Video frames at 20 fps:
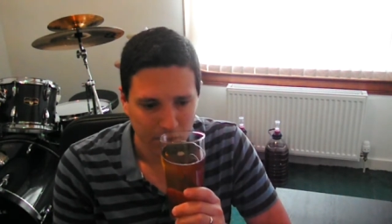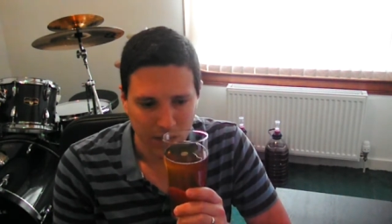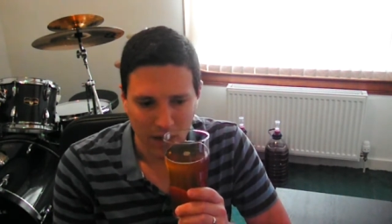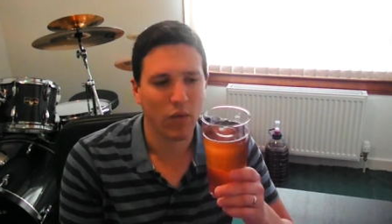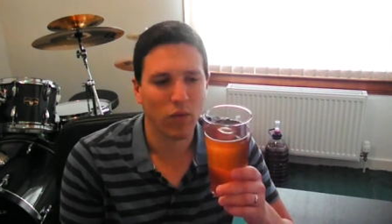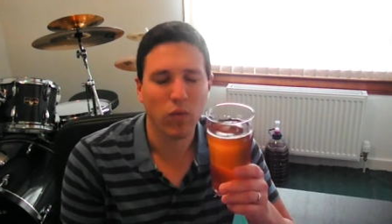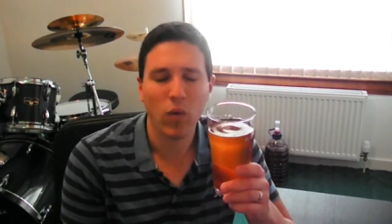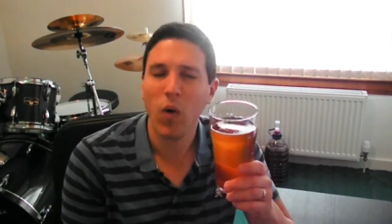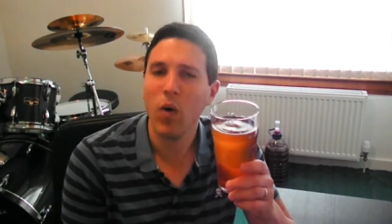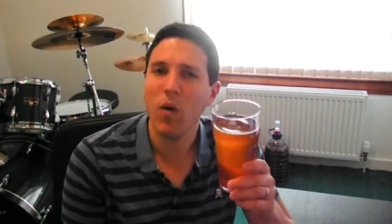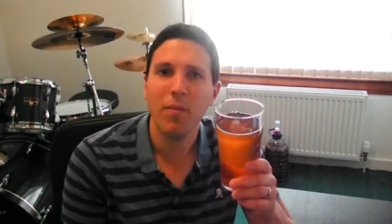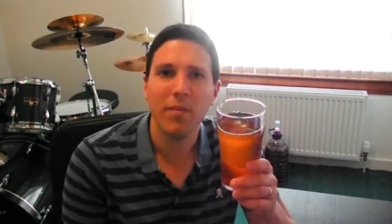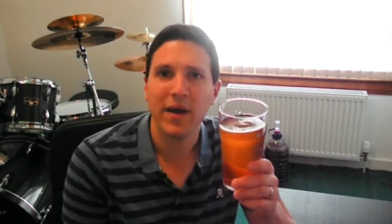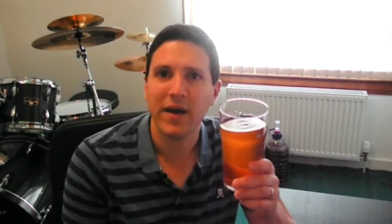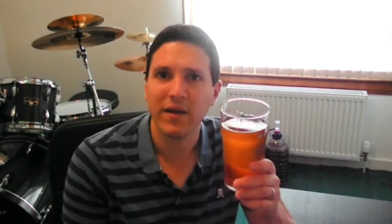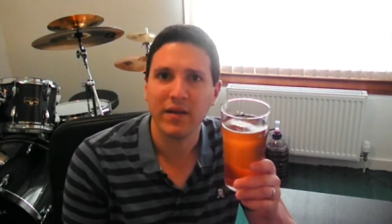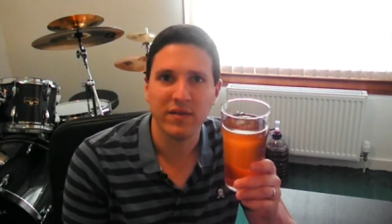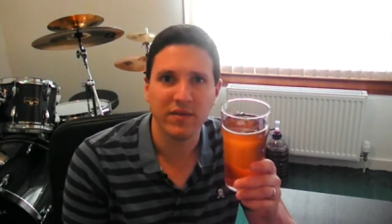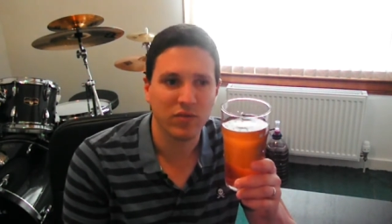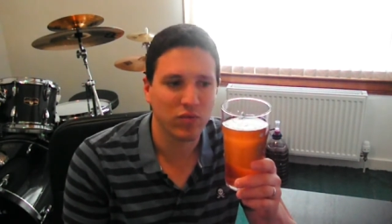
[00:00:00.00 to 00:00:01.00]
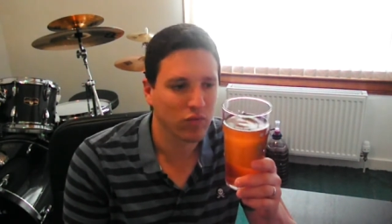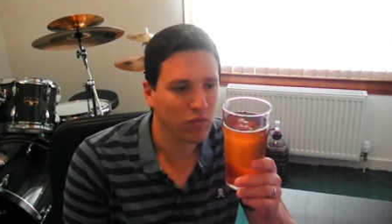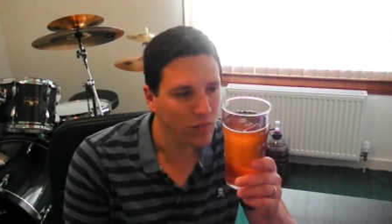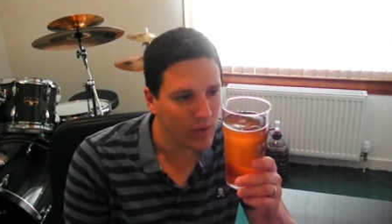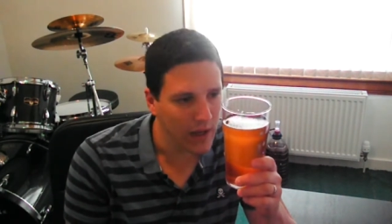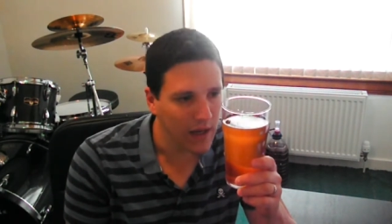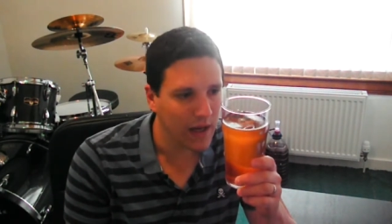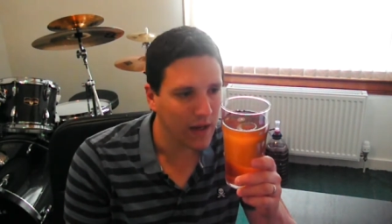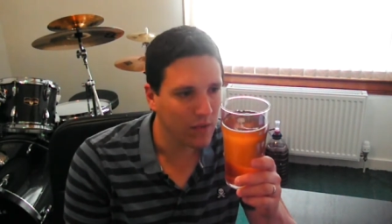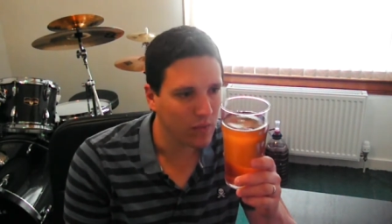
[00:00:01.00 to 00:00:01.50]
The aroma is
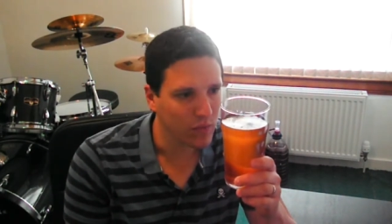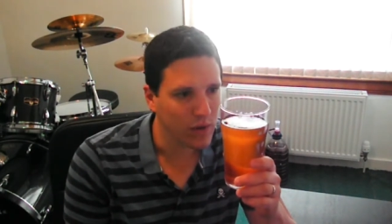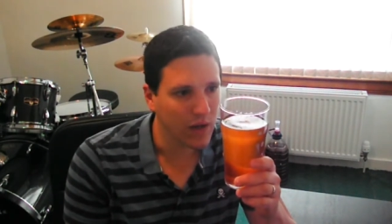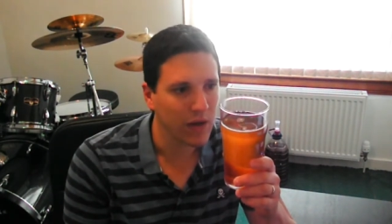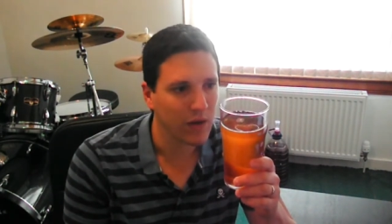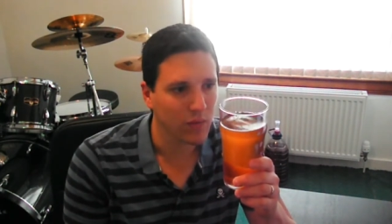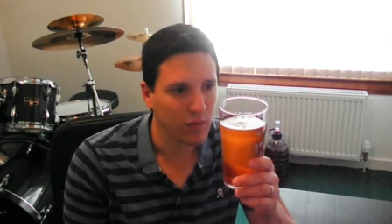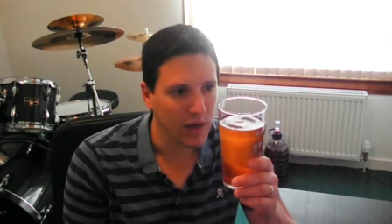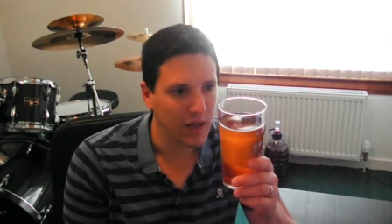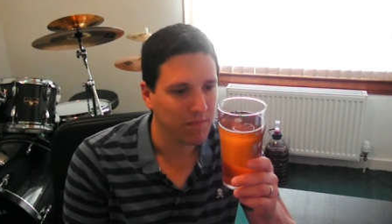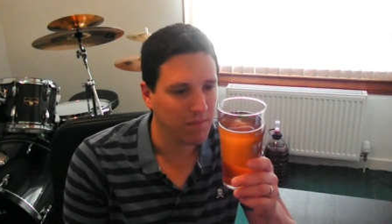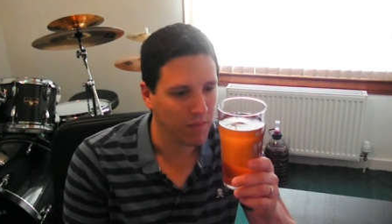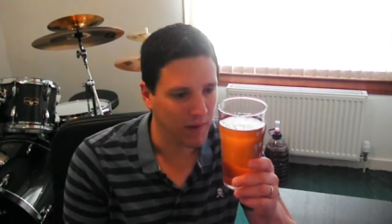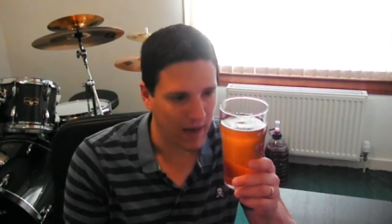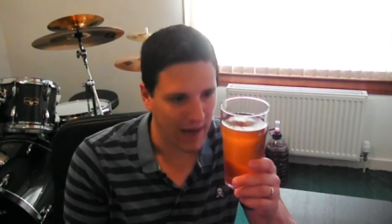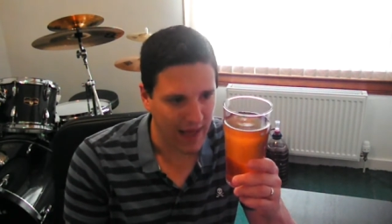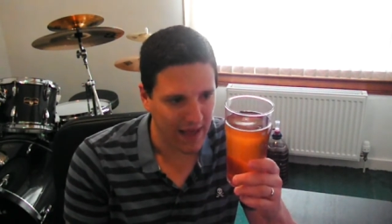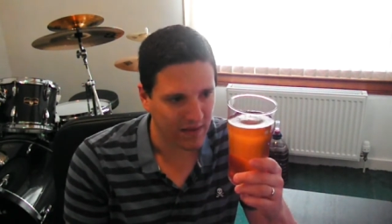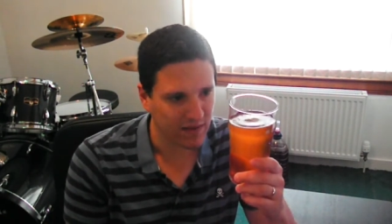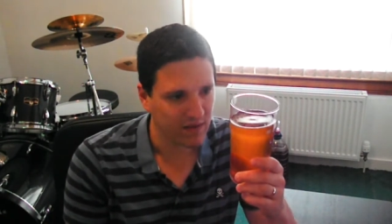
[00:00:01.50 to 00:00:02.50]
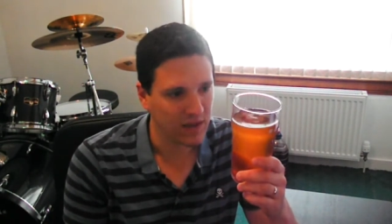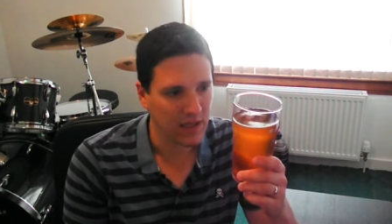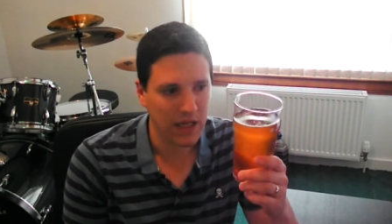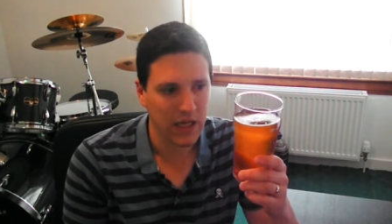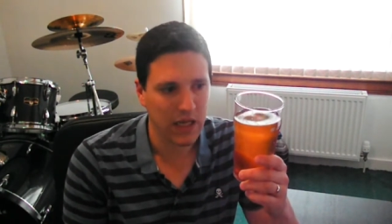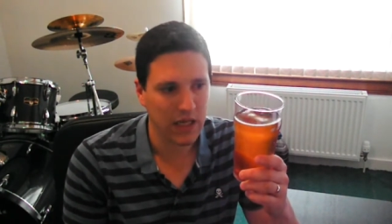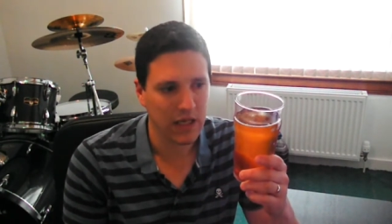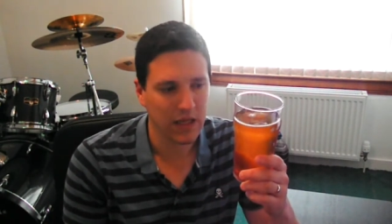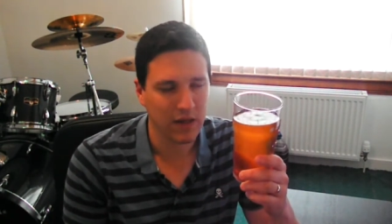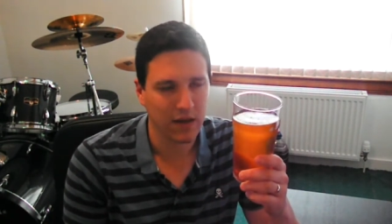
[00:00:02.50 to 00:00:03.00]
really
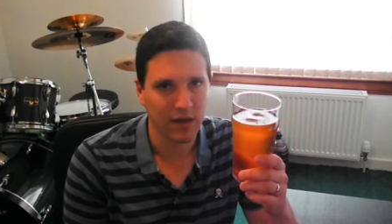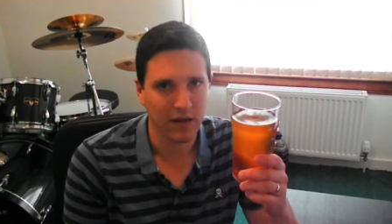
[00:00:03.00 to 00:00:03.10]
pleasant.